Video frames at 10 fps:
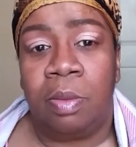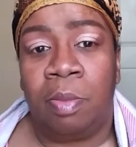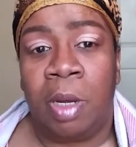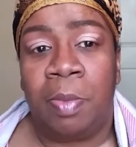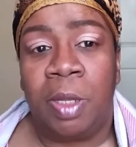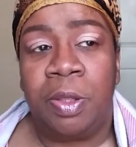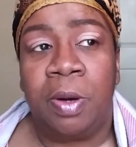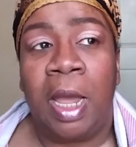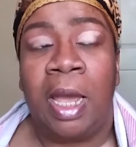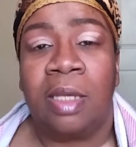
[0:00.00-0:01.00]
my
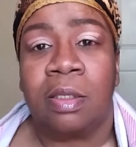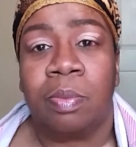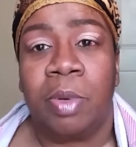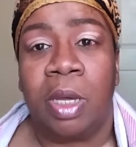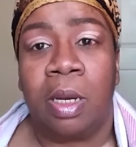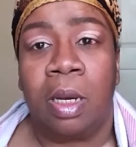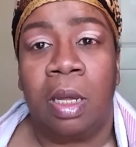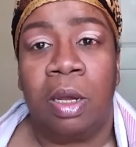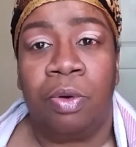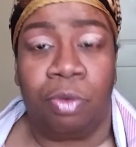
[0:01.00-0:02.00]
mother has been
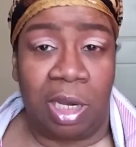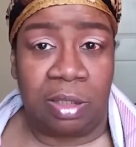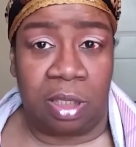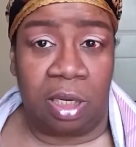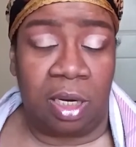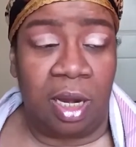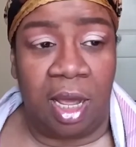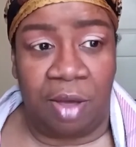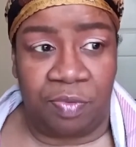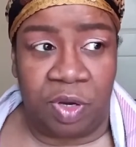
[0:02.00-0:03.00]
resting in
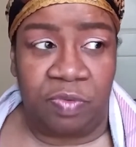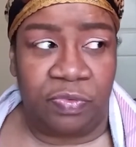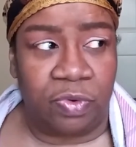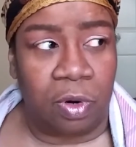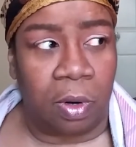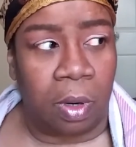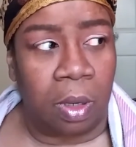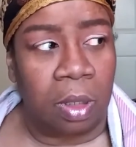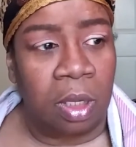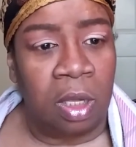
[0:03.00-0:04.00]
heaven for